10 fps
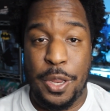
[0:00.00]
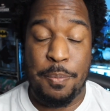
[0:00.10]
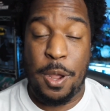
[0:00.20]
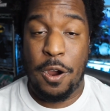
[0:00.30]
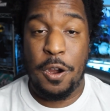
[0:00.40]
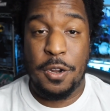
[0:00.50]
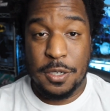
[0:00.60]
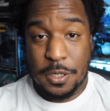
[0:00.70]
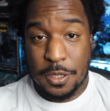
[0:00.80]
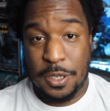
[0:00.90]
Like my heart
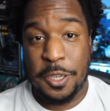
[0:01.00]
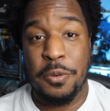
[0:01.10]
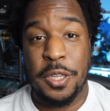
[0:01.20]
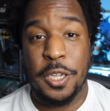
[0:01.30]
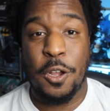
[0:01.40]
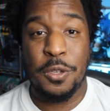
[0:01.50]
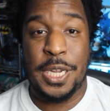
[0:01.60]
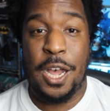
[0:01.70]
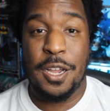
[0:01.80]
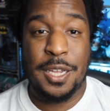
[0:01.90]
literally goes
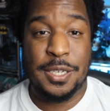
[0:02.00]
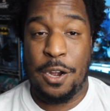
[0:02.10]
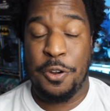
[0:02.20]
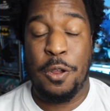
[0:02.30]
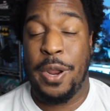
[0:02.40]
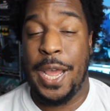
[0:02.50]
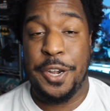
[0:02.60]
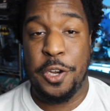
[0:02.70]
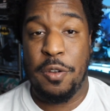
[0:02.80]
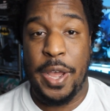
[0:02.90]
out because I don't know what
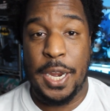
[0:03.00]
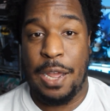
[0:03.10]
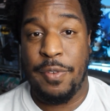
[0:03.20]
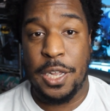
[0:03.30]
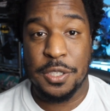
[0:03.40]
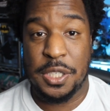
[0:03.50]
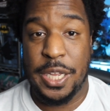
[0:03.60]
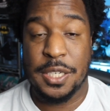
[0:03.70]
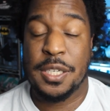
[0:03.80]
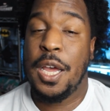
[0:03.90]
I'd do if I didn't have an
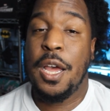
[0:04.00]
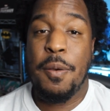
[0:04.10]
LCS.